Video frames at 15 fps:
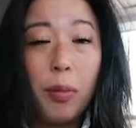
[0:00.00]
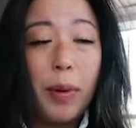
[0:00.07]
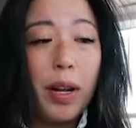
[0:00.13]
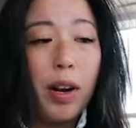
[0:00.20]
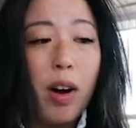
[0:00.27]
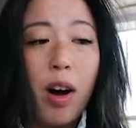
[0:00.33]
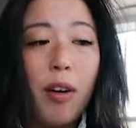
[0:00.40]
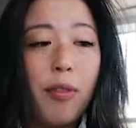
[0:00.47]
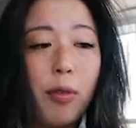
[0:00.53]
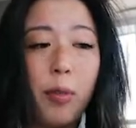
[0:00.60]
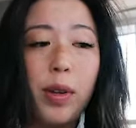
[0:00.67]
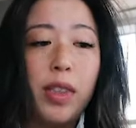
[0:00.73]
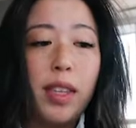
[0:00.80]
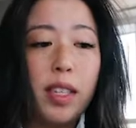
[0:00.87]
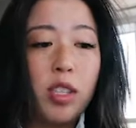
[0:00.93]
bit off
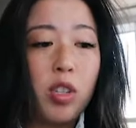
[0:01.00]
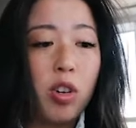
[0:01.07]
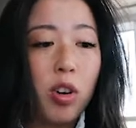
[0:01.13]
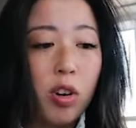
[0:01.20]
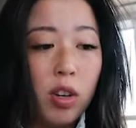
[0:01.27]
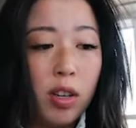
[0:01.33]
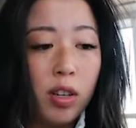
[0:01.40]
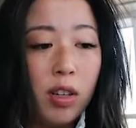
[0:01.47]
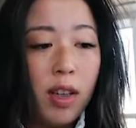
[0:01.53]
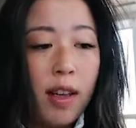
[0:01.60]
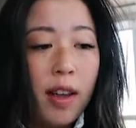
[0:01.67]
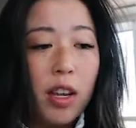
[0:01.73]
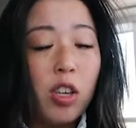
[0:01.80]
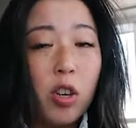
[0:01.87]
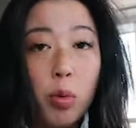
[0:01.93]
with this curl.
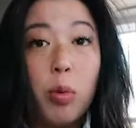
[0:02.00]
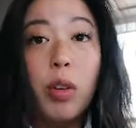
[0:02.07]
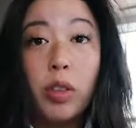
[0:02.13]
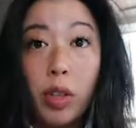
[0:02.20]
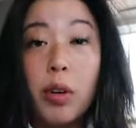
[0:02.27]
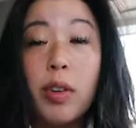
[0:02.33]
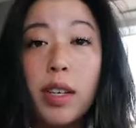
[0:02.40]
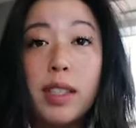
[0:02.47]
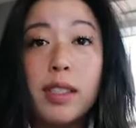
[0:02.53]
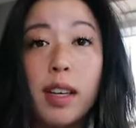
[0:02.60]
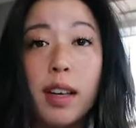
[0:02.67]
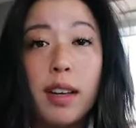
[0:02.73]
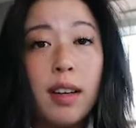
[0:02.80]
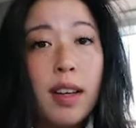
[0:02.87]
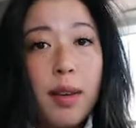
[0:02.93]
You will notice
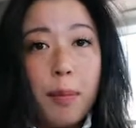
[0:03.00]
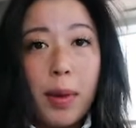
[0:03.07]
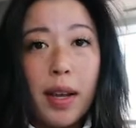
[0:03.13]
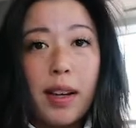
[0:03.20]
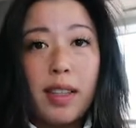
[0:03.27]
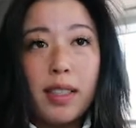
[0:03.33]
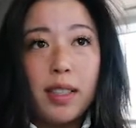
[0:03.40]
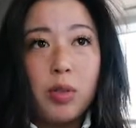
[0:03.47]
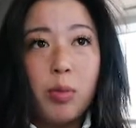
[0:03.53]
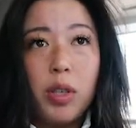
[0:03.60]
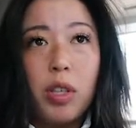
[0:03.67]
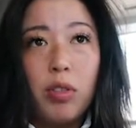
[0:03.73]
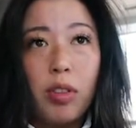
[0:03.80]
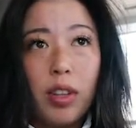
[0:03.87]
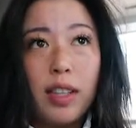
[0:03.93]
it, because when
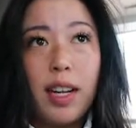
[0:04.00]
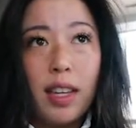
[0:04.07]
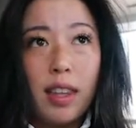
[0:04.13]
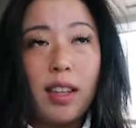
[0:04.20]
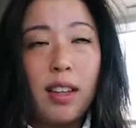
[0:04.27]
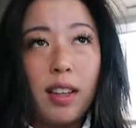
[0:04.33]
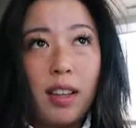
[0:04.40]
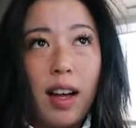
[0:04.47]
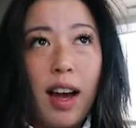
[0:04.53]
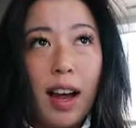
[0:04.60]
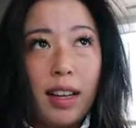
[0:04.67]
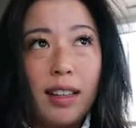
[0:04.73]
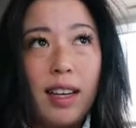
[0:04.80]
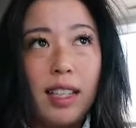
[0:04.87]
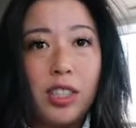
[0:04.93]
you look at the
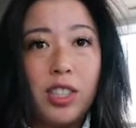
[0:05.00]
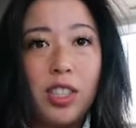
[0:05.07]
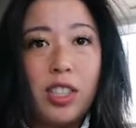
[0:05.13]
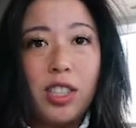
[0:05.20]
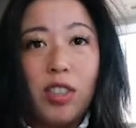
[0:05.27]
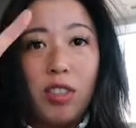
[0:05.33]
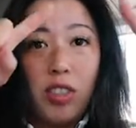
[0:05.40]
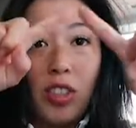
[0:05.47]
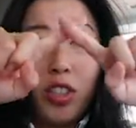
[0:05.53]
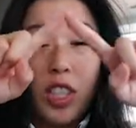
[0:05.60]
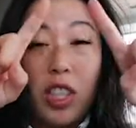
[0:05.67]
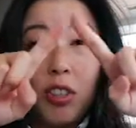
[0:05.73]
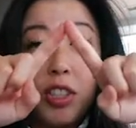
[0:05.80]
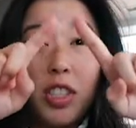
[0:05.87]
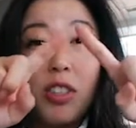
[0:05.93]
eyelashes, they'll start to
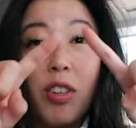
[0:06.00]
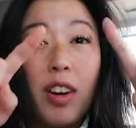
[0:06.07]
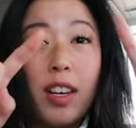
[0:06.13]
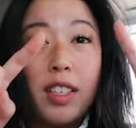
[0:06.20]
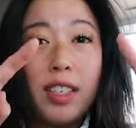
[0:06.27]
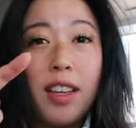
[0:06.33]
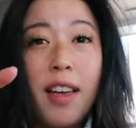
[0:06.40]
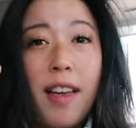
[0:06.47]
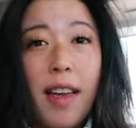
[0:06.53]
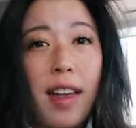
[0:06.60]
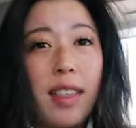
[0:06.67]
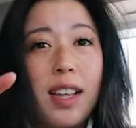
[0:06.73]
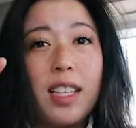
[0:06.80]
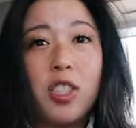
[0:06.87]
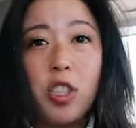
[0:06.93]
crisscross,
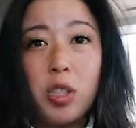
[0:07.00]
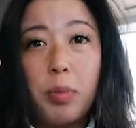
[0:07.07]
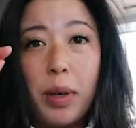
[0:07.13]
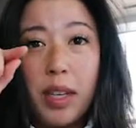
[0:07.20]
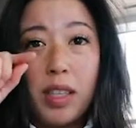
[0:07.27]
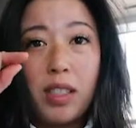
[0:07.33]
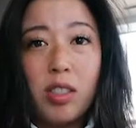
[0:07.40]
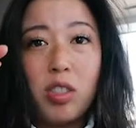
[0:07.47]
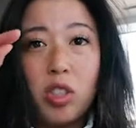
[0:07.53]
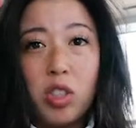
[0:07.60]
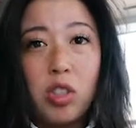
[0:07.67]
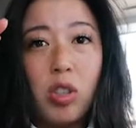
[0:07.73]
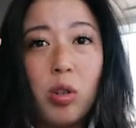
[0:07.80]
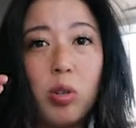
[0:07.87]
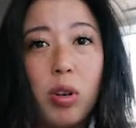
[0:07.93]
and that's just because they're
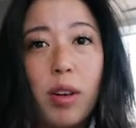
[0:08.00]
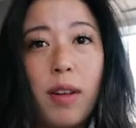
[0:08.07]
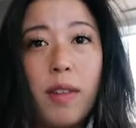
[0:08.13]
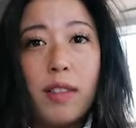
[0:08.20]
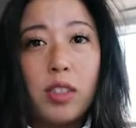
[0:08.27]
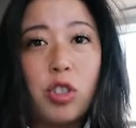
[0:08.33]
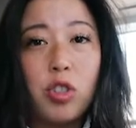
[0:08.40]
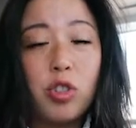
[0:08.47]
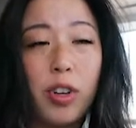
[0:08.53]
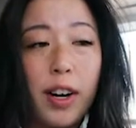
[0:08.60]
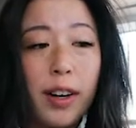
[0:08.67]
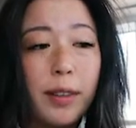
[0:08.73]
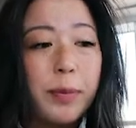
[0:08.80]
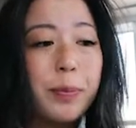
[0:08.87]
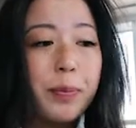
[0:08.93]
so straight.